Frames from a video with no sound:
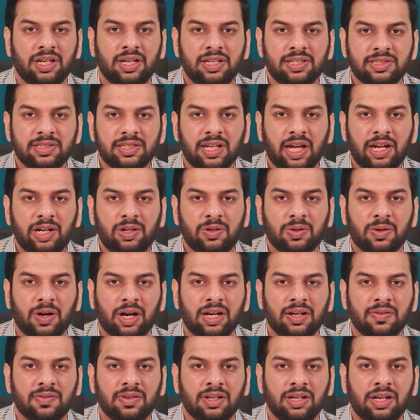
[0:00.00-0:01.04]
Inside
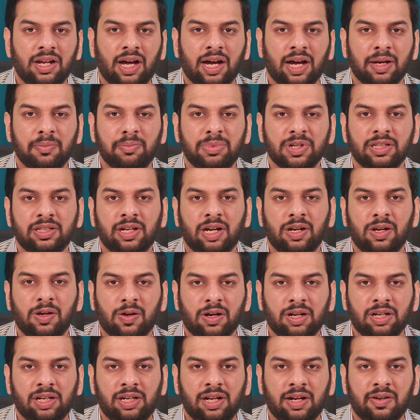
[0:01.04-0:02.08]
Gohighlevel, I build a
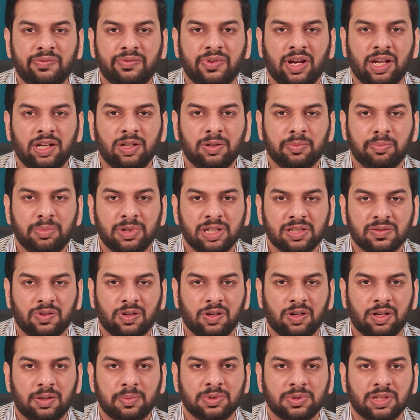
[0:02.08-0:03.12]
long-term value-based
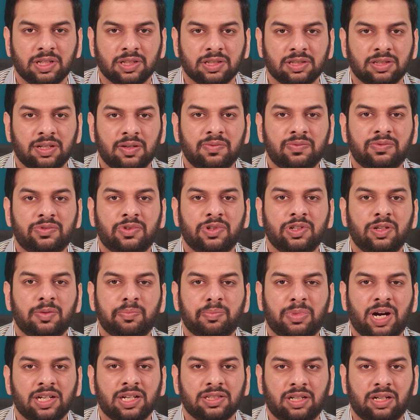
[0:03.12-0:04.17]
follow-up system for your
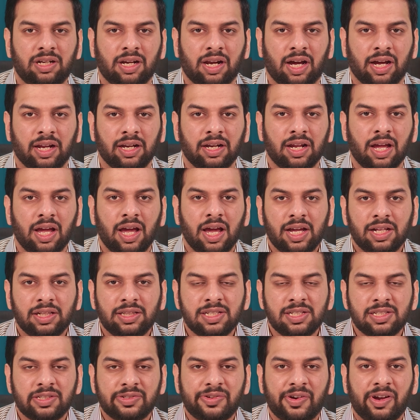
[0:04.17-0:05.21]
past client.
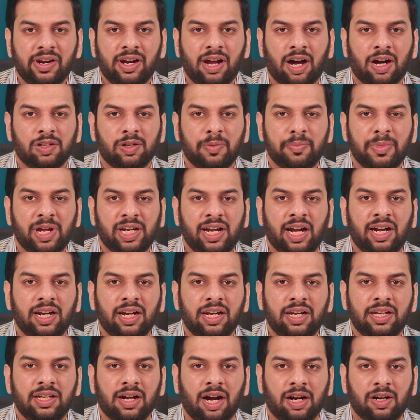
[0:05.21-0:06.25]
This runs
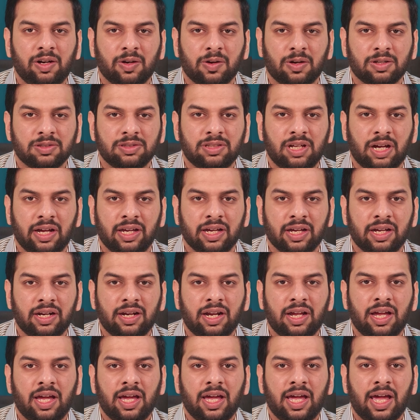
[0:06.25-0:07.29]
automatically across the air
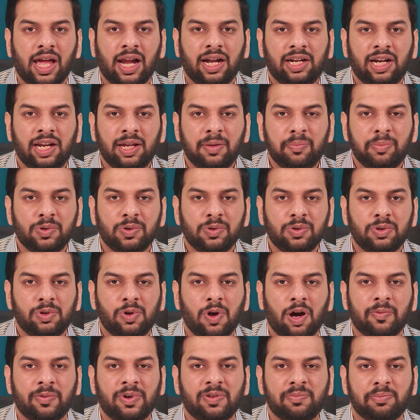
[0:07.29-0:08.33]
and keep you
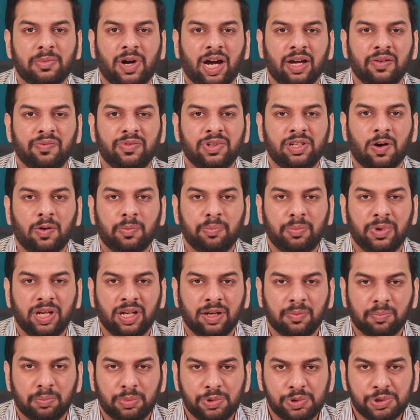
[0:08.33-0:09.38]
top of mind without
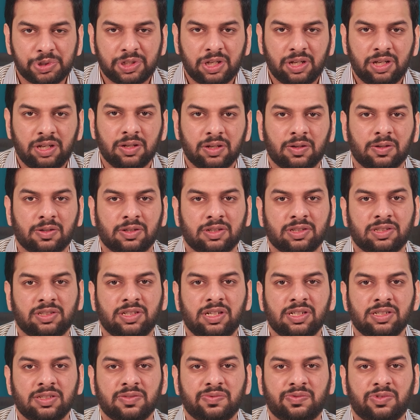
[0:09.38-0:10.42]
being pushy or
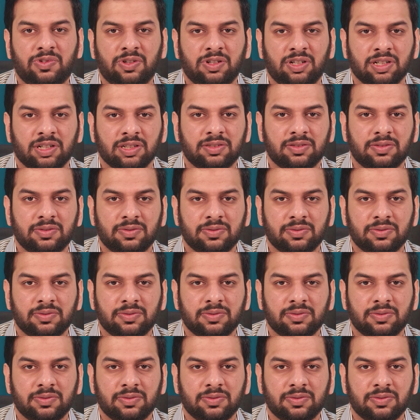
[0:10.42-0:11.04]
sales focused.